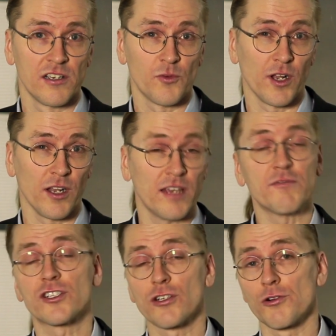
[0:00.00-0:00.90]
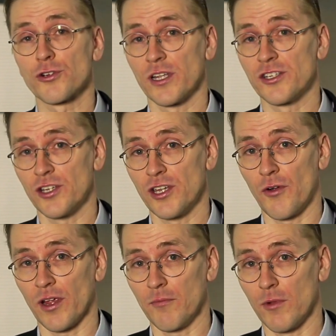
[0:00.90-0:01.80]
Well, it was social
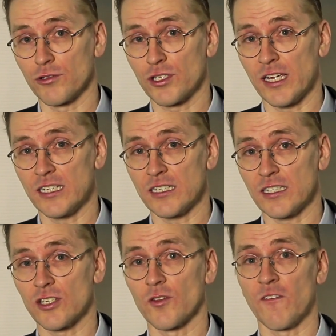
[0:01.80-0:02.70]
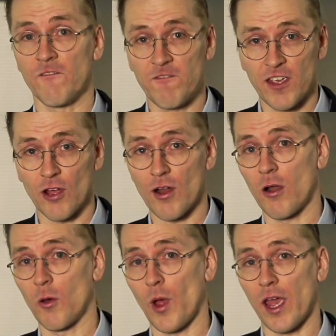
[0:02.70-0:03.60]
engineering in most cases. So they figured
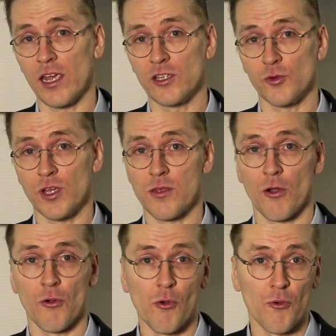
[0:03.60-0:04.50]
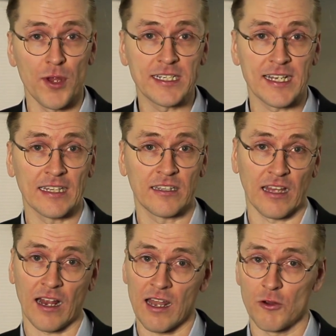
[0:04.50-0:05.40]
out a way to either reset
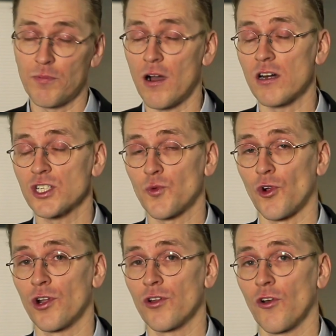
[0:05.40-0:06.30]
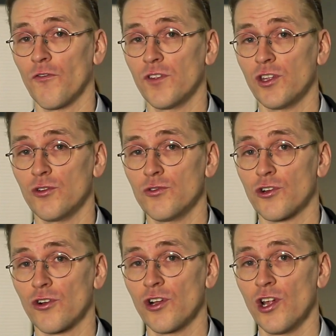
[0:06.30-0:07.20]
the cloud password of the
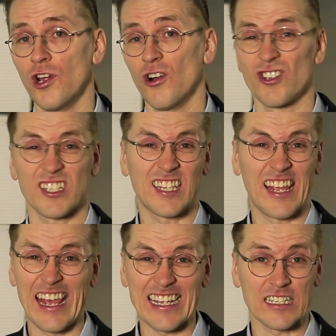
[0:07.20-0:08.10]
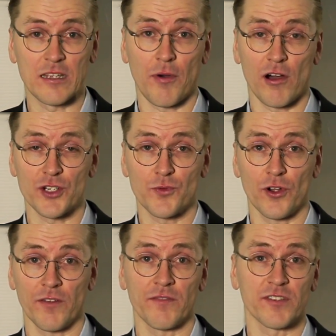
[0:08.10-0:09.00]
user or just guess the
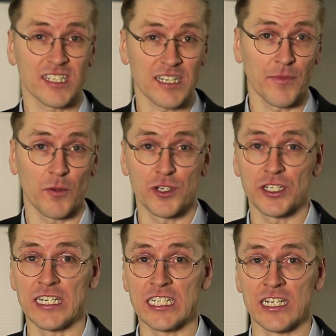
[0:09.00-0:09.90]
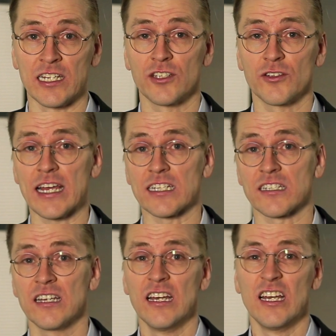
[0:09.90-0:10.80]
password if it was something which is easy to guess,